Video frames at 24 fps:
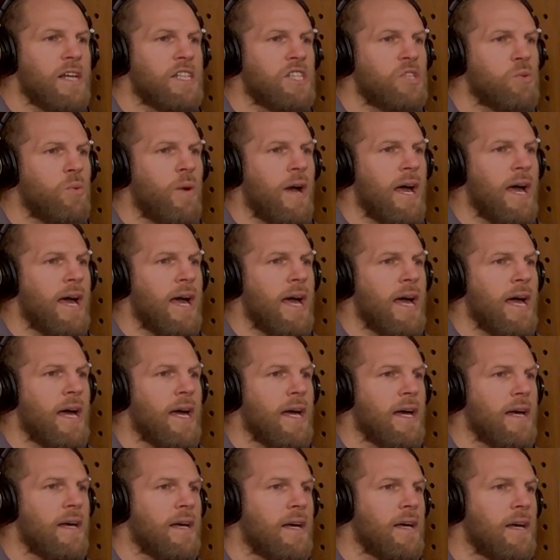you know, I swear
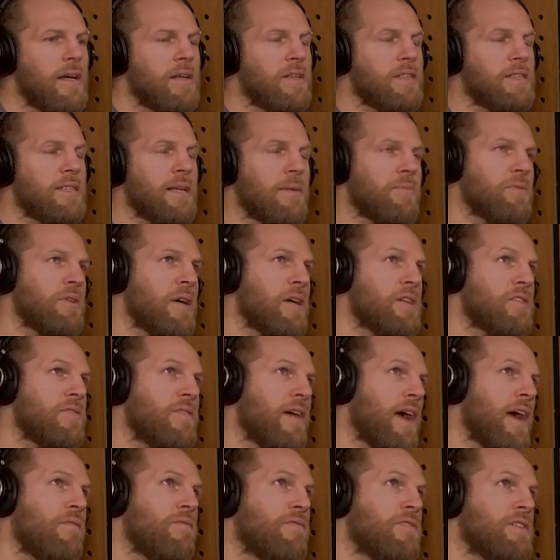sometimes for
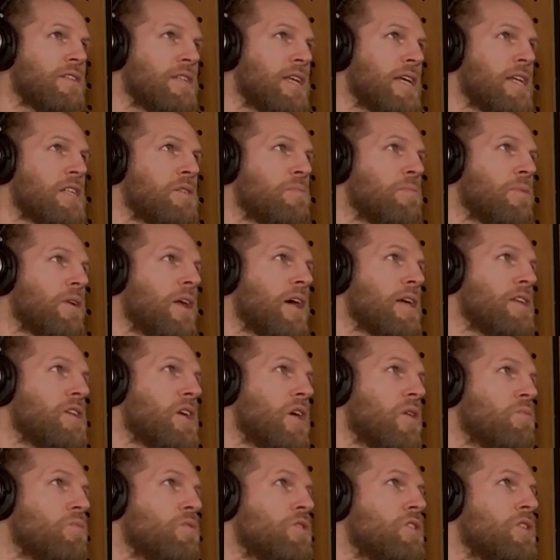emphasis, but I
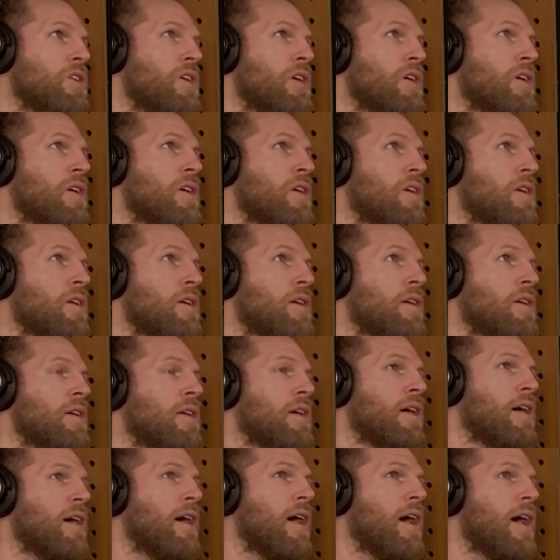don't.
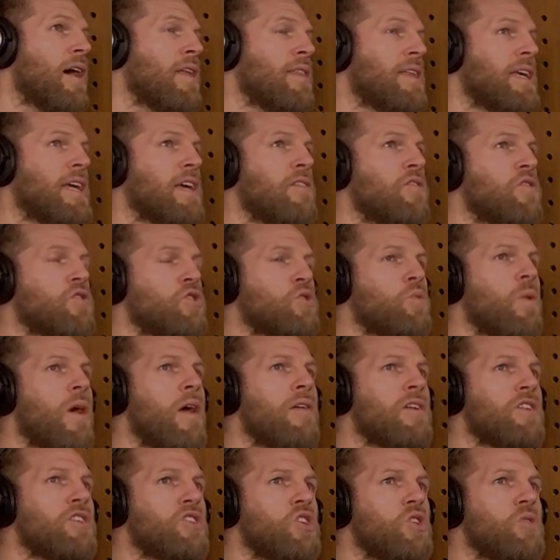I think if you're
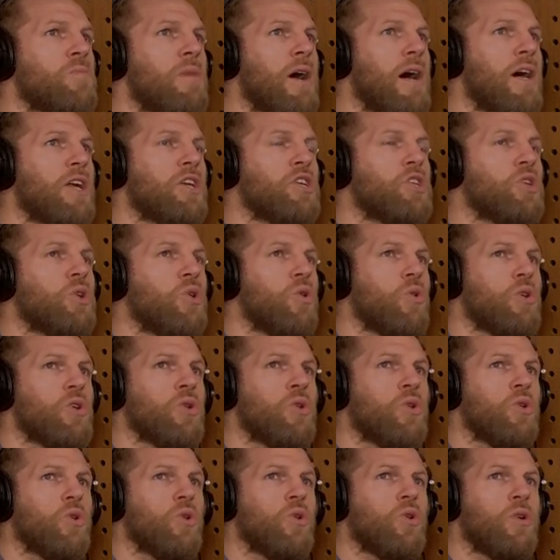swearing too much or
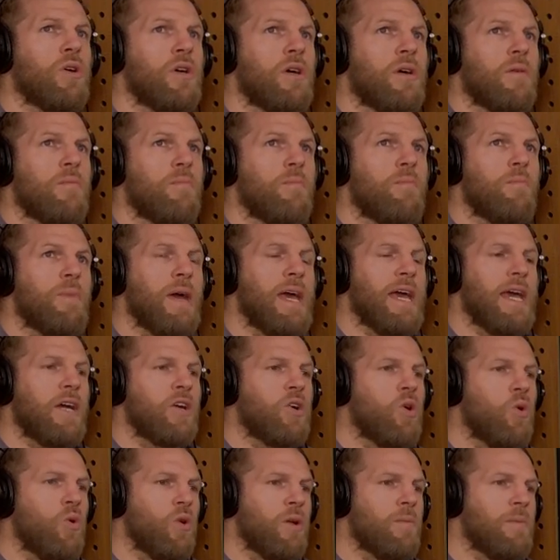you're
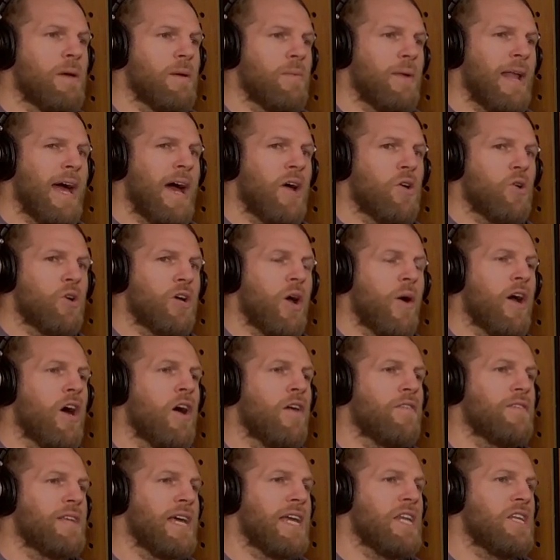calling people out, you're going
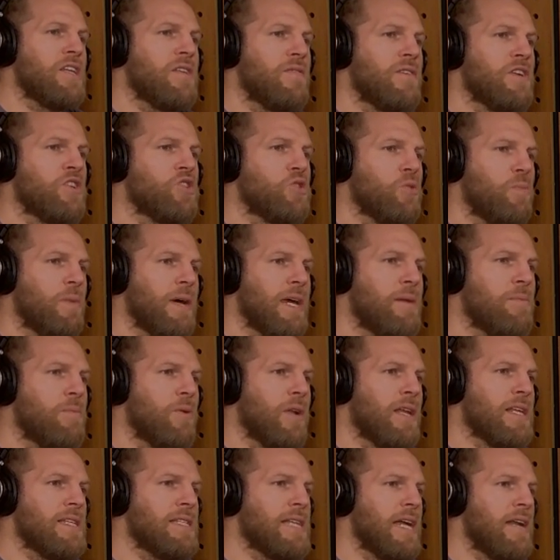after individual
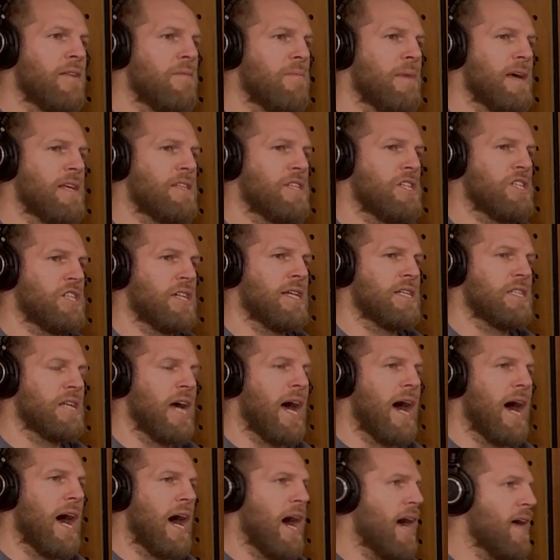people instead of messages,
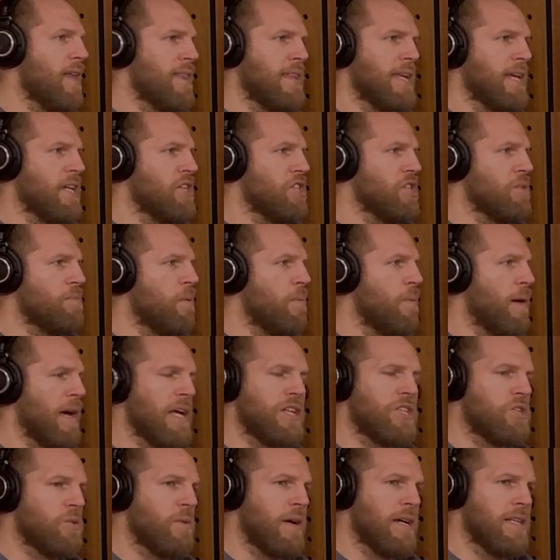I think it just
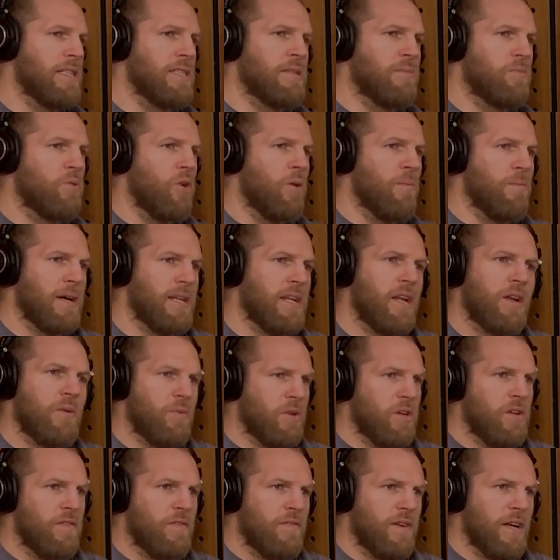perpetuates the problem. I don't know
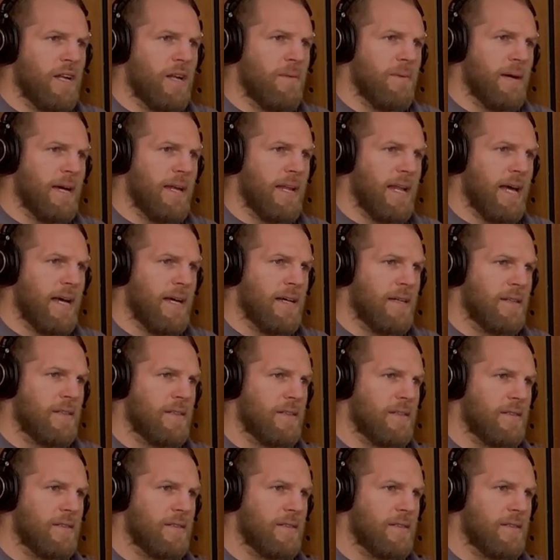what you feel about that.